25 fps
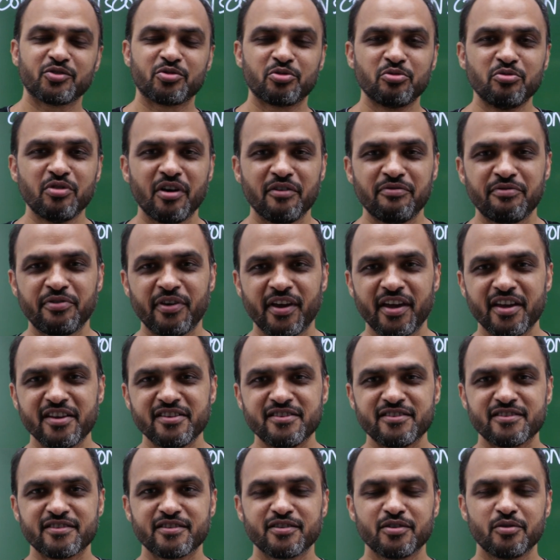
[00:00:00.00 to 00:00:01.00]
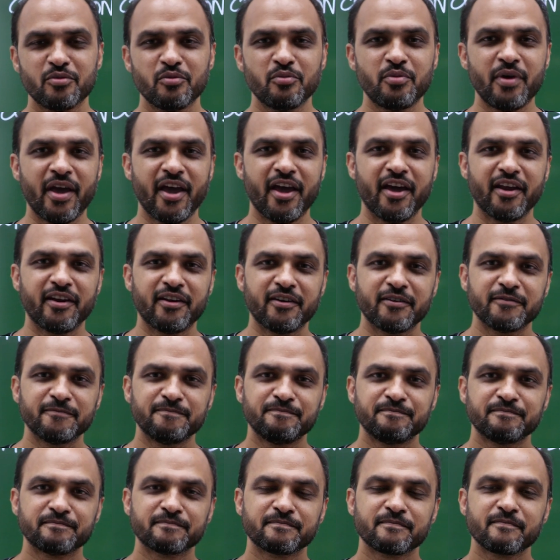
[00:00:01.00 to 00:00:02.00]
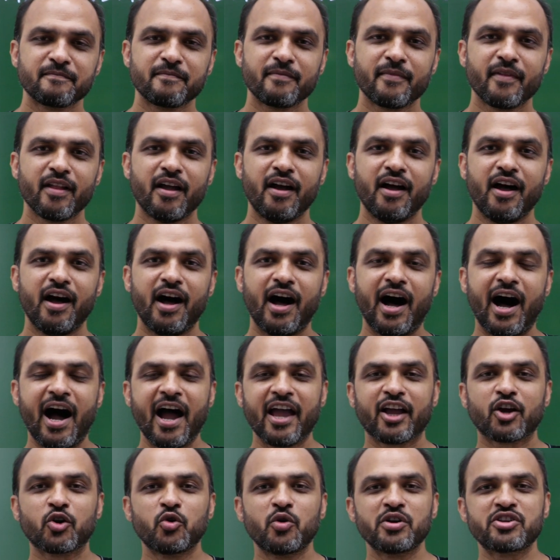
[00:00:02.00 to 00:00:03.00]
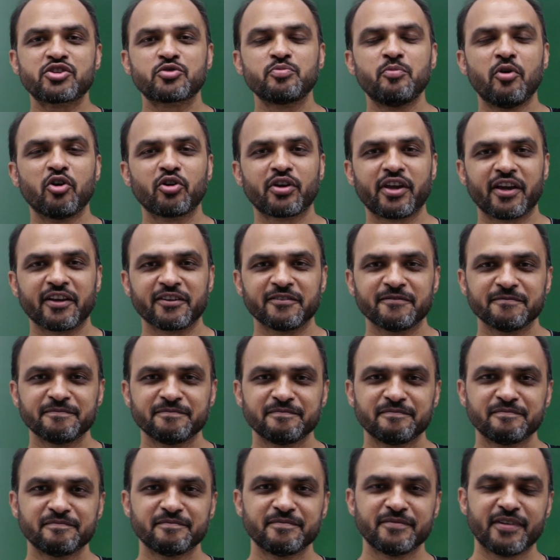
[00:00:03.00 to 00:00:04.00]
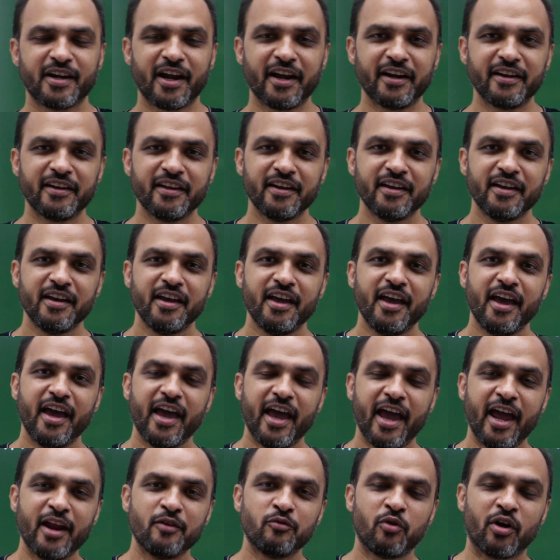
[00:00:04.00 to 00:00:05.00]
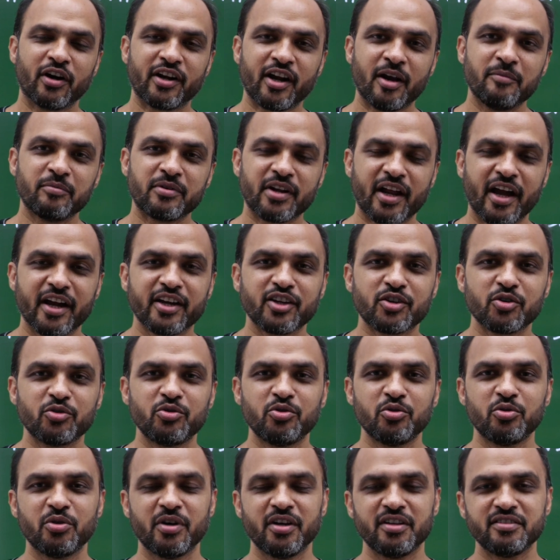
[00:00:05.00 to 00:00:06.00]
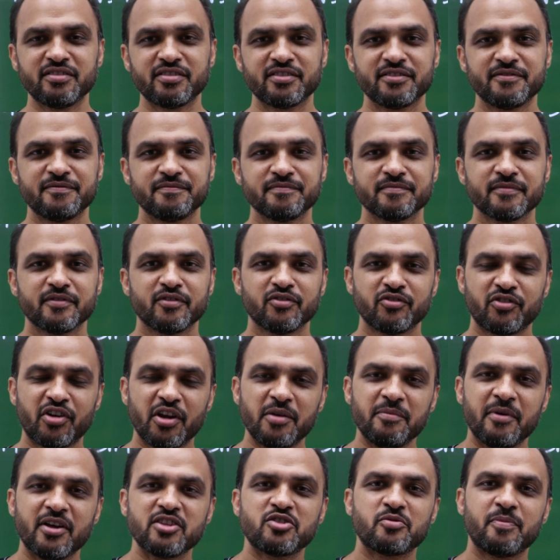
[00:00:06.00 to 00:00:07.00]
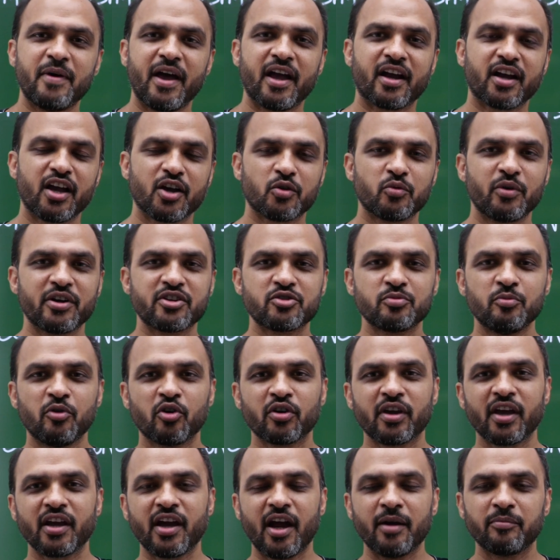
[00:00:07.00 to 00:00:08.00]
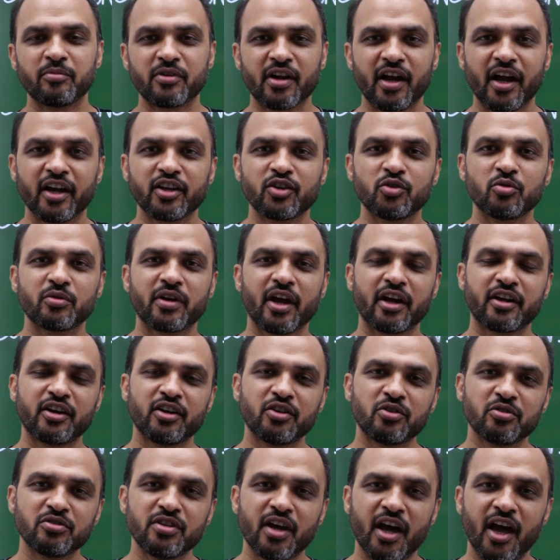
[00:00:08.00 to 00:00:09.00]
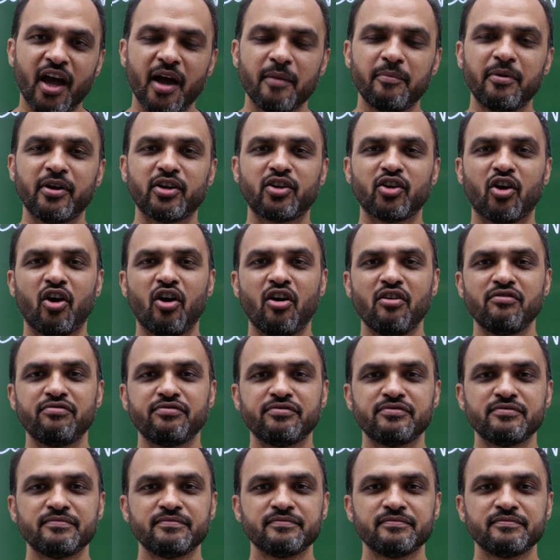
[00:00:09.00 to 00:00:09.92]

through a phase where I quit smoking, right? And what I'm trying to do is, 3 months back I quit smoking, I'm trying to get into the habit of